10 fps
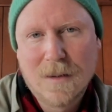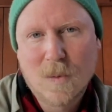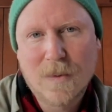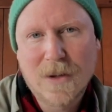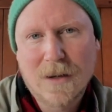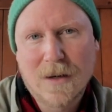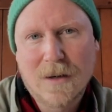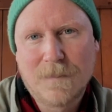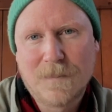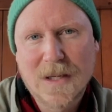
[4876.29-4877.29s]
Maybe they
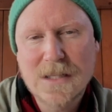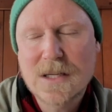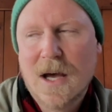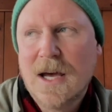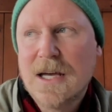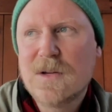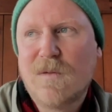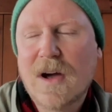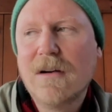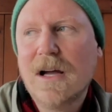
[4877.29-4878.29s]
are. It's it's
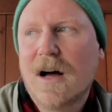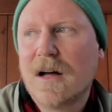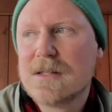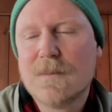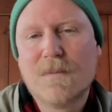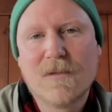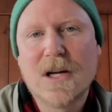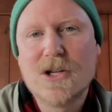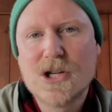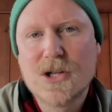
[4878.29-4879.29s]
very hard to
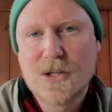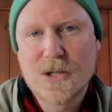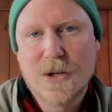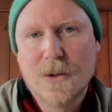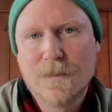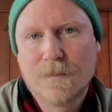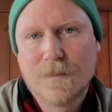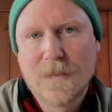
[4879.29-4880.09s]
bridge the two.